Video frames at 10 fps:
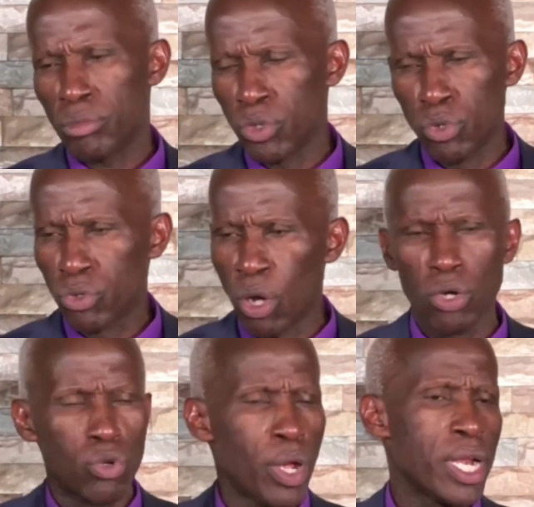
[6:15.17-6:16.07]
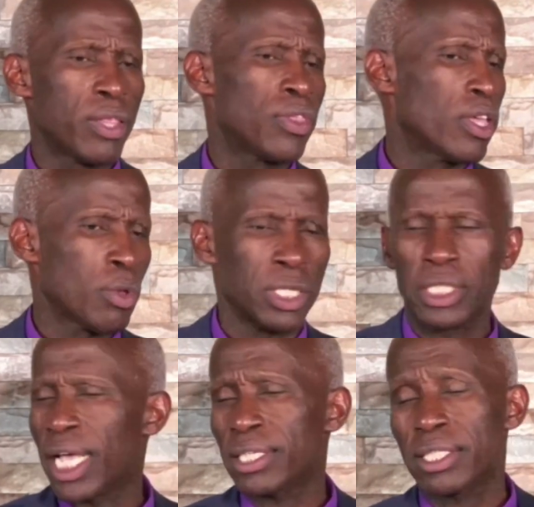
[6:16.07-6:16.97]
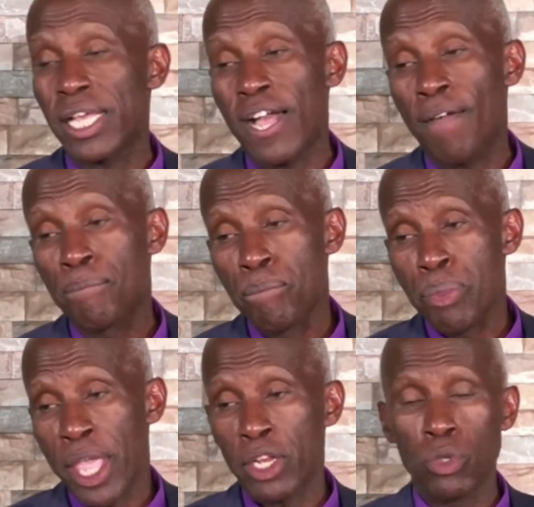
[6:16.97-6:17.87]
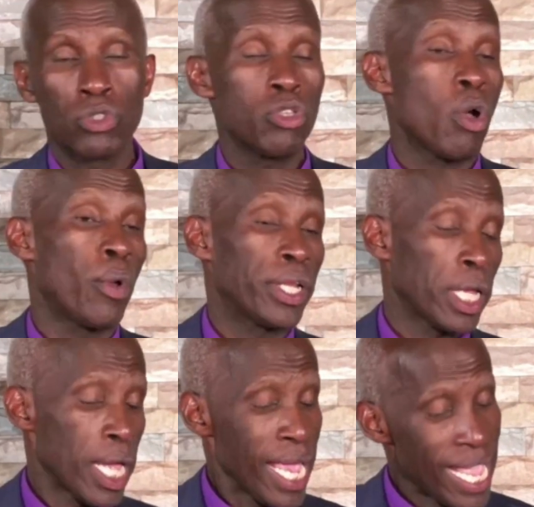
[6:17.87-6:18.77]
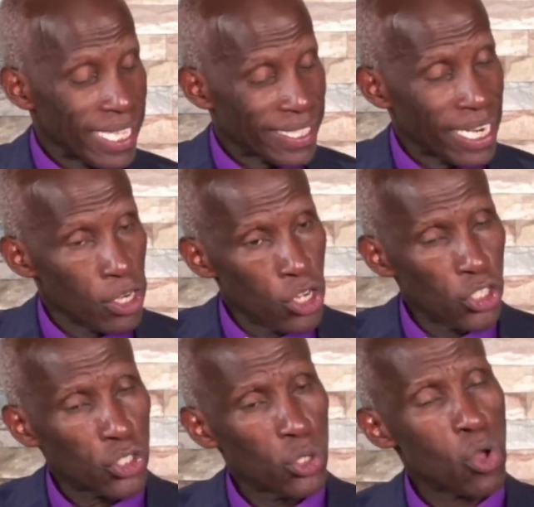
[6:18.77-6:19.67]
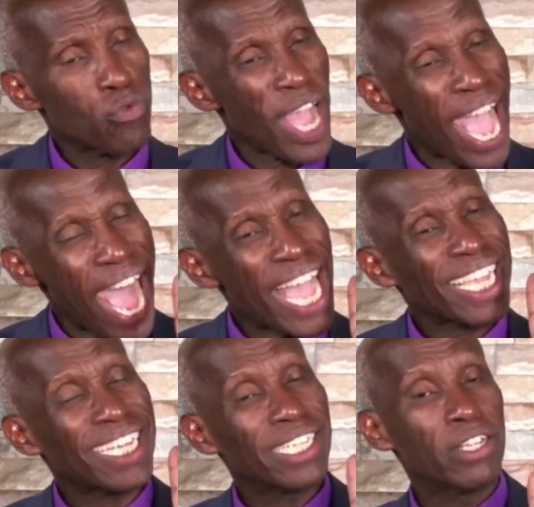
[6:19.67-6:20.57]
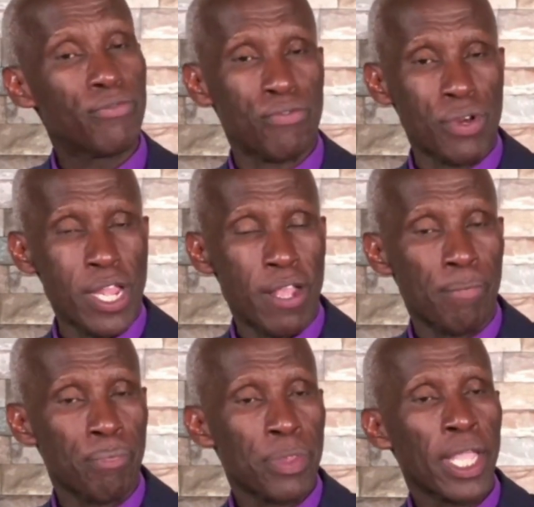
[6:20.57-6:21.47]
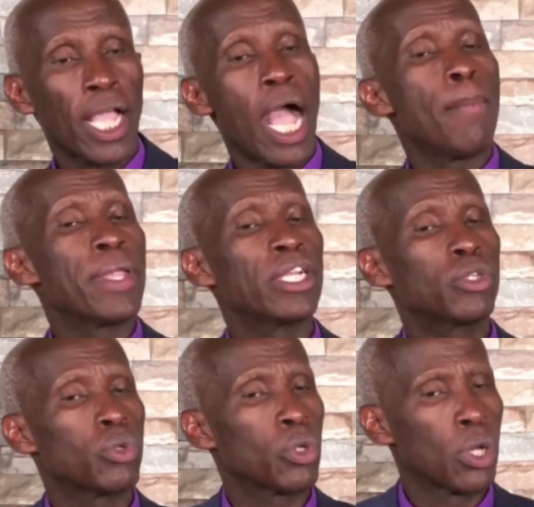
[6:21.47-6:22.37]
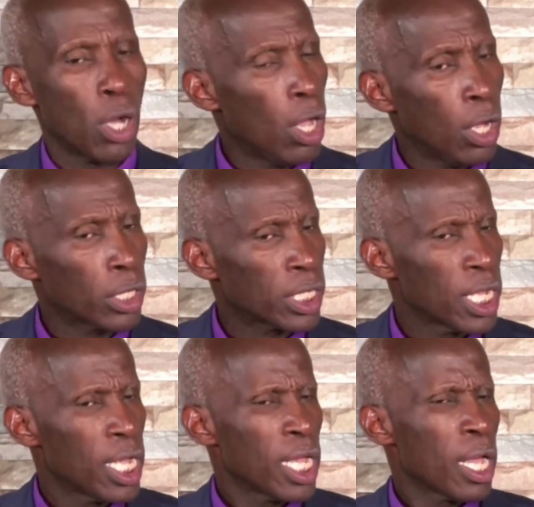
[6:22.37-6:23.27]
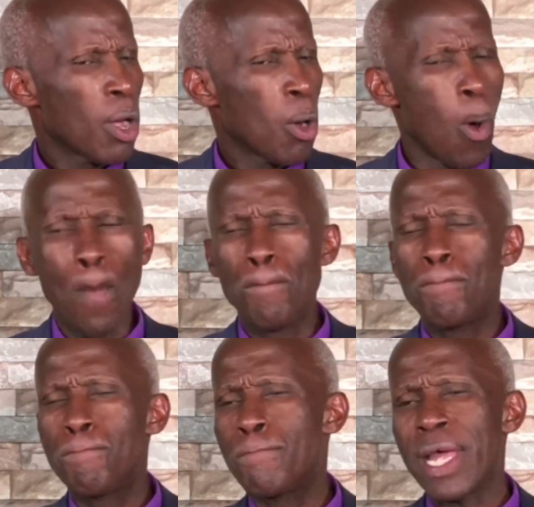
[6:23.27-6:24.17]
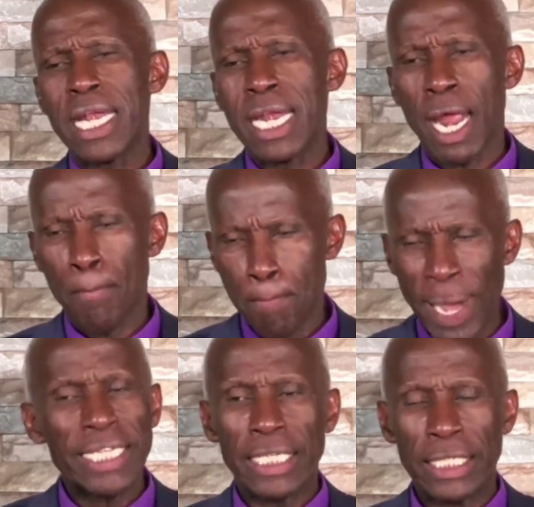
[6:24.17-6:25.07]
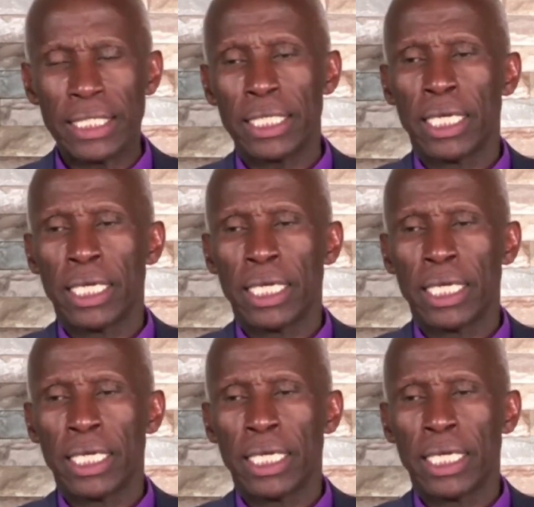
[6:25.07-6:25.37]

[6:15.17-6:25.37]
you don't do anything. You are just there and you say you are waiting. It's an issue of active free, coming to God, open mind,